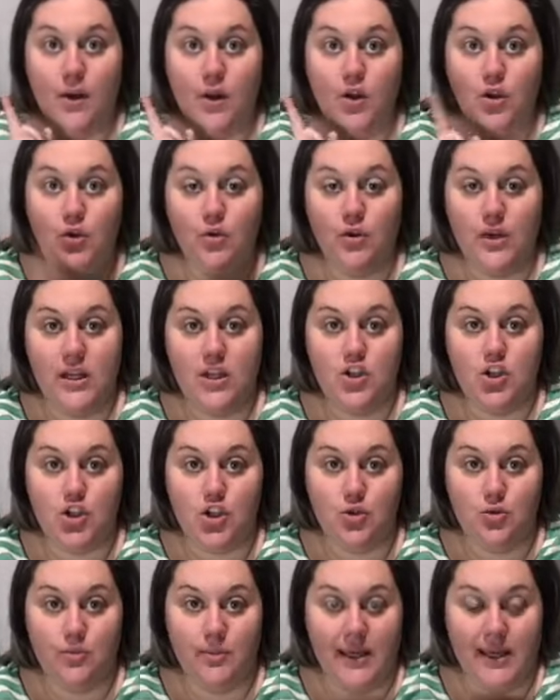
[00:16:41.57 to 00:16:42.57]
you can
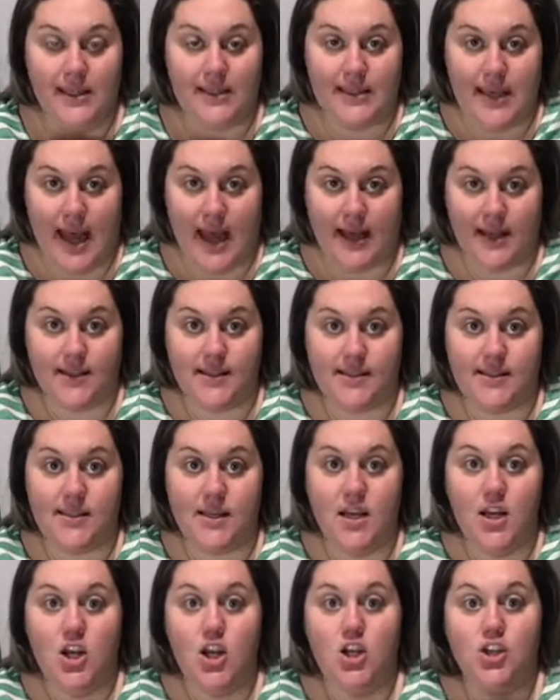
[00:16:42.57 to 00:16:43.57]
shoot me a text
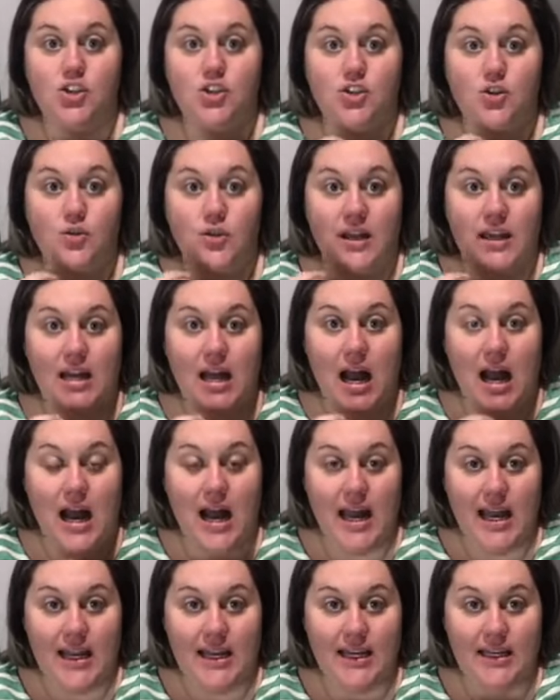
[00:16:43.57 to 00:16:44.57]
so then
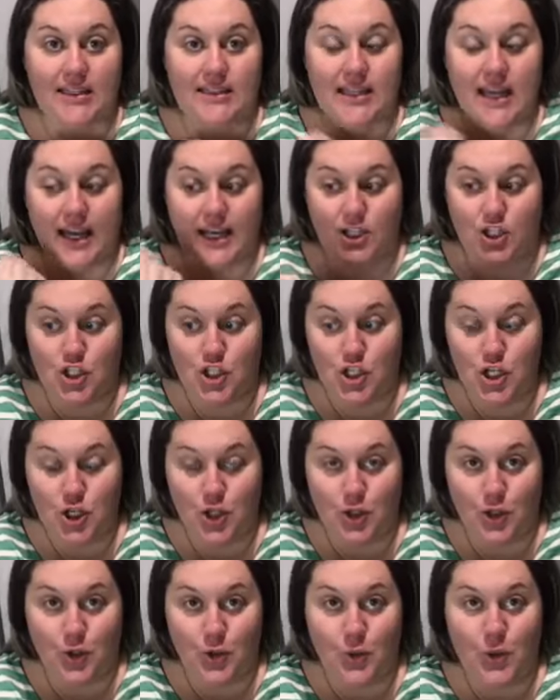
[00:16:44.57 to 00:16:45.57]
I can text
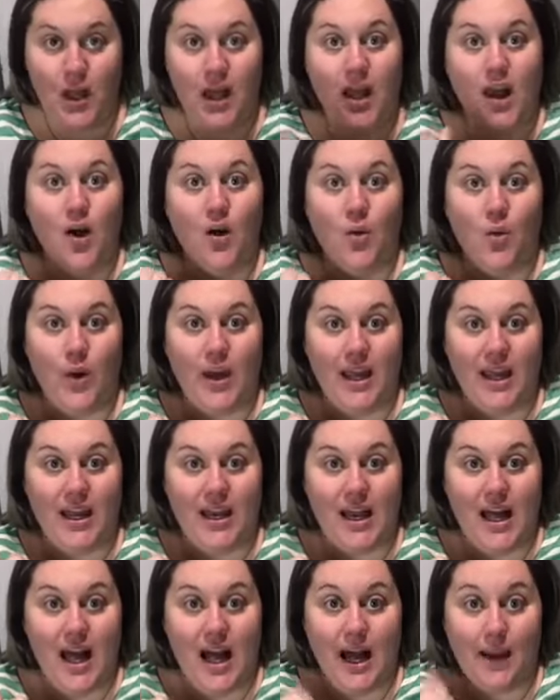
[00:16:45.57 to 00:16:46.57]
you
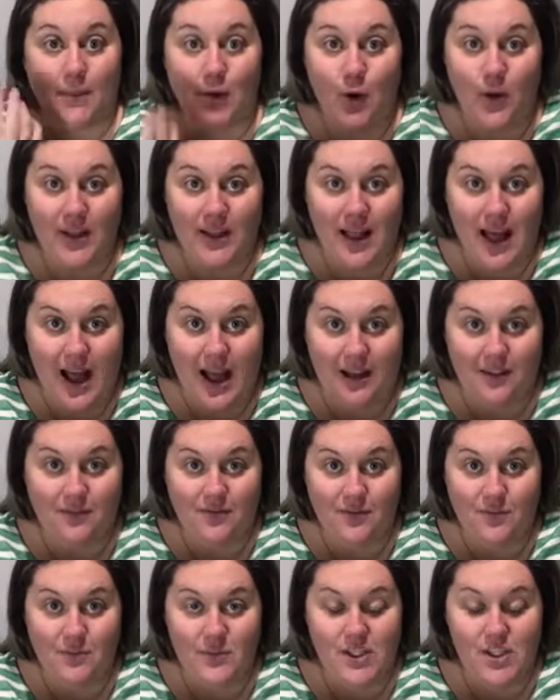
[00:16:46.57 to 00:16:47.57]
when I'm going
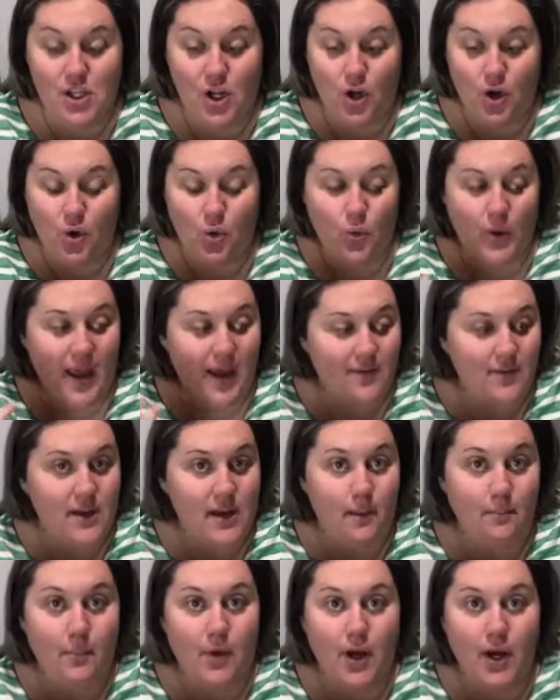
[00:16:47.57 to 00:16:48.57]
live. So we have a
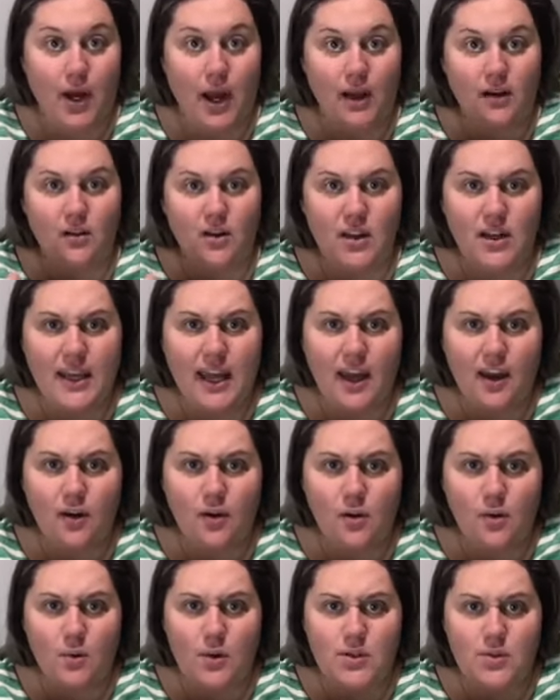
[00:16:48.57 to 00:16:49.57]
number.
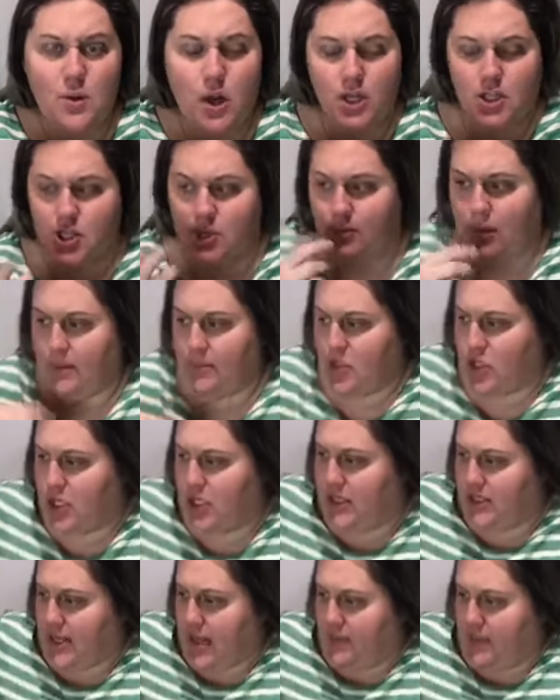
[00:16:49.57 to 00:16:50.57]
Kara was watching. Maybe she
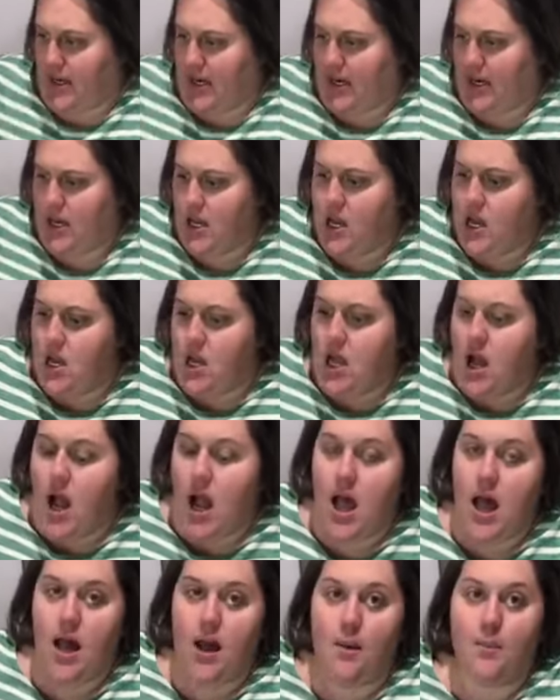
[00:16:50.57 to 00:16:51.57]
can type it in.
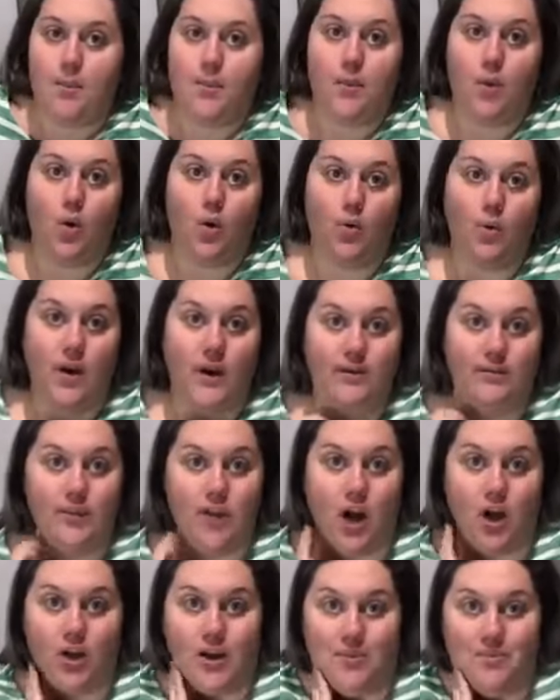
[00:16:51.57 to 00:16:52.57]
Or one of
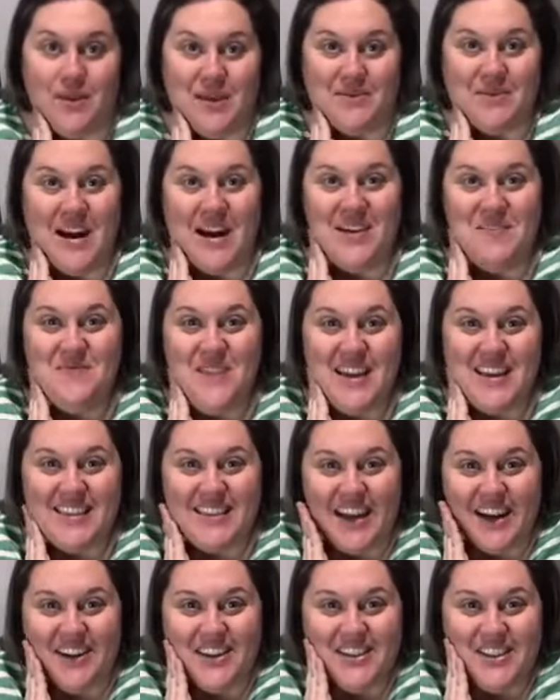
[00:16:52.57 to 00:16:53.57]
y'all can be a
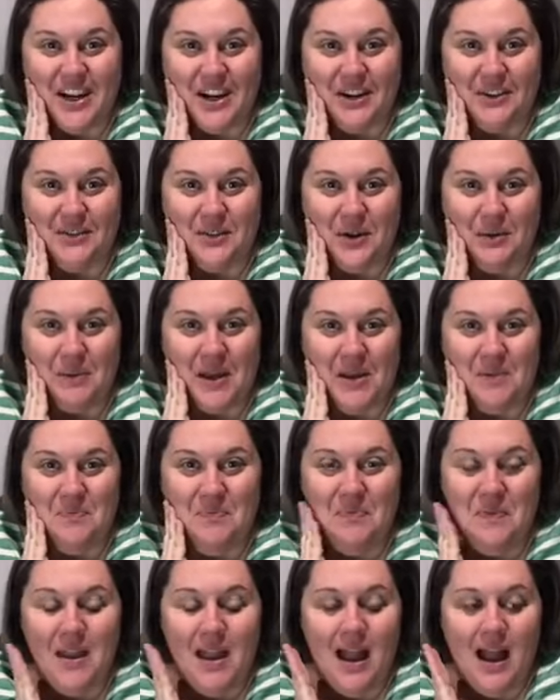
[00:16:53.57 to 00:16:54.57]
secretary for me.
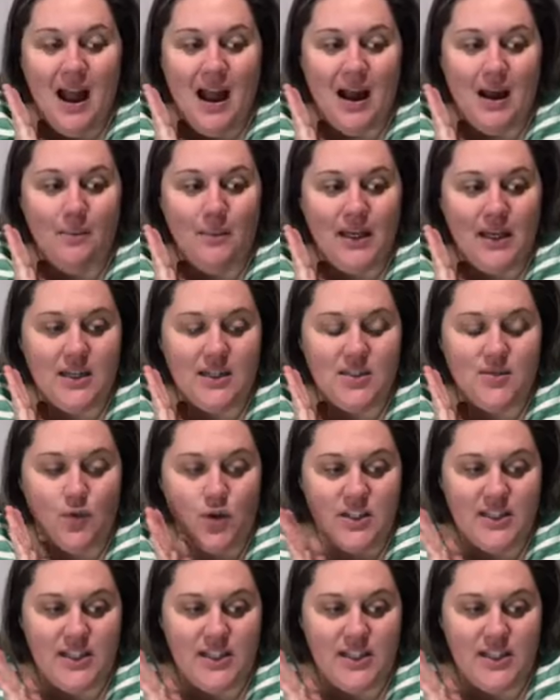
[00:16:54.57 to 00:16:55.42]
It is